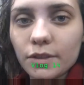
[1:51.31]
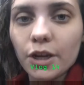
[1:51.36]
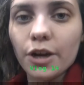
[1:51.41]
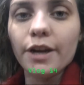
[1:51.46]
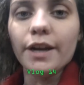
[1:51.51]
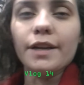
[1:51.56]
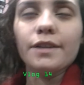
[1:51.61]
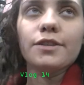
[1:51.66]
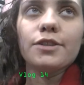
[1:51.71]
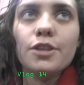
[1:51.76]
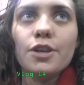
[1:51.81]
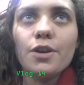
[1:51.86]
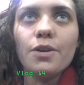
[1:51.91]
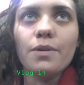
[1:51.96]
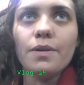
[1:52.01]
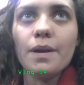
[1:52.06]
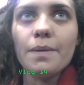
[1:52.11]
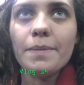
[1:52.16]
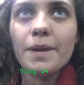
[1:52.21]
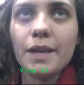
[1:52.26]
Alright, so
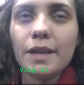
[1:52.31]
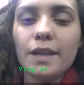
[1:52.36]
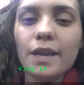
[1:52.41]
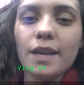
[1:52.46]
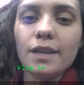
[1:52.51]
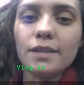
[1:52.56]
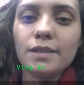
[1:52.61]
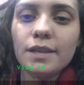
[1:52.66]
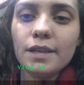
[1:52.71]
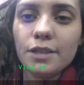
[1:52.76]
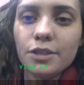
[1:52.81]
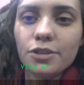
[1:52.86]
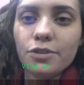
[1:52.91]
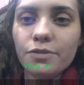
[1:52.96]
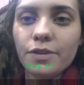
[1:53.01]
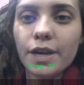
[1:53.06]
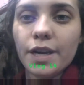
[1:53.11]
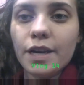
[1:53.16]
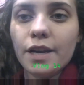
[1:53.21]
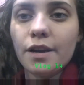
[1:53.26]
I'm at a gas station
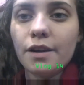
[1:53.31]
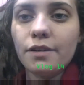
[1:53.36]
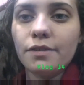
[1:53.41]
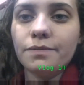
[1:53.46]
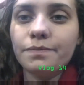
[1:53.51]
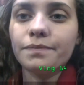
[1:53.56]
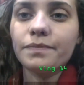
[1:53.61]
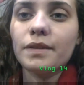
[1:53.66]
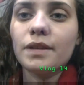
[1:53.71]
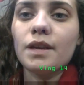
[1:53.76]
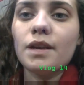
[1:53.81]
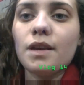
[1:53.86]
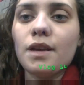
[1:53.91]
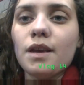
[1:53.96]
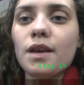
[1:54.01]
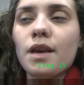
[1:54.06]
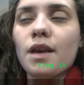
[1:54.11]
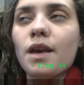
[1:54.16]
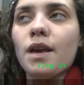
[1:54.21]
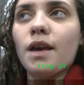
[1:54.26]
right now.
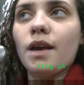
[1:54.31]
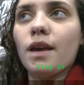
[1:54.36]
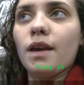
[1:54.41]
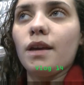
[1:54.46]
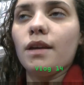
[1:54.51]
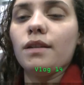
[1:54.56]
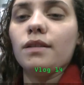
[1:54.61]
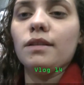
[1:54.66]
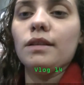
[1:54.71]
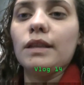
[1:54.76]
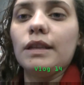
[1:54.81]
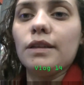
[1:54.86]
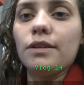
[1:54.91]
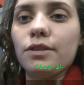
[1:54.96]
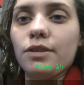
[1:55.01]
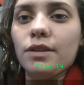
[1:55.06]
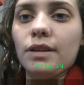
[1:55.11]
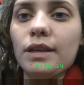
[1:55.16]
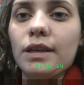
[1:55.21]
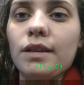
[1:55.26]
And
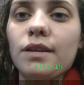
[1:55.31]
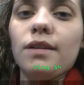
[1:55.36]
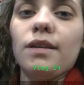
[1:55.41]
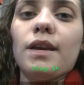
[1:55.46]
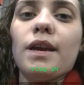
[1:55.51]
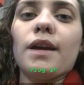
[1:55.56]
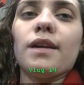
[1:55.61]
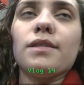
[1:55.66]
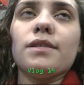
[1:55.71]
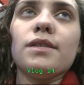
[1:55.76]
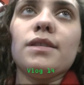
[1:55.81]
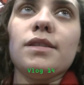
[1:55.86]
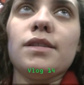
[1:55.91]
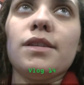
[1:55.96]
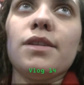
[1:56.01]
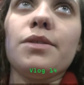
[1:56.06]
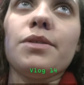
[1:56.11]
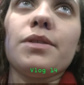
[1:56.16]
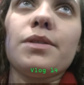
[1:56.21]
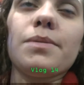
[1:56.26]
literally, gas is
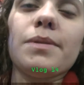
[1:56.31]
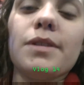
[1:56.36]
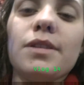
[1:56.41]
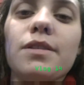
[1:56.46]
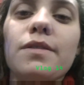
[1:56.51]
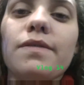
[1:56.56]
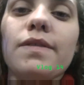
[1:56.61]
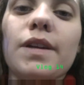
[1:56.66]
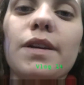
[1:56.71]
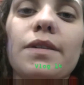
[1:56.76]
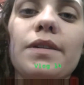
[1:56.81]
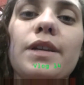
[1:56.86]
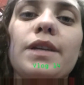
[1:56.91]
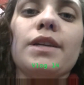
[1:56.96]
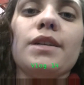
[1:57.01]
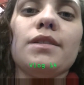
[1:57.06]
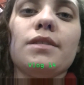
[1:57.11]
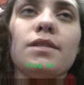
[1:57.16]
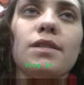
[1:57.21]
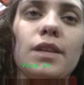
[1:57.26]
so expensive
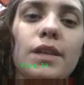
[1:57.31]
nowadays.